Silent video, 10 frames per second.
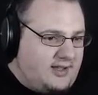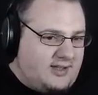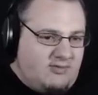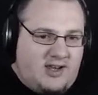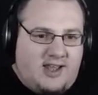I
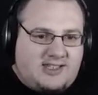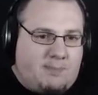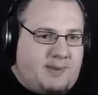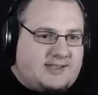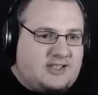didn't realize
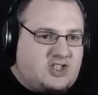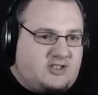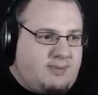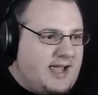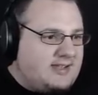I picked such a
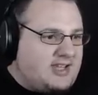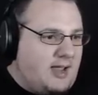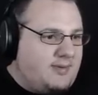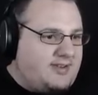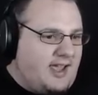bad time of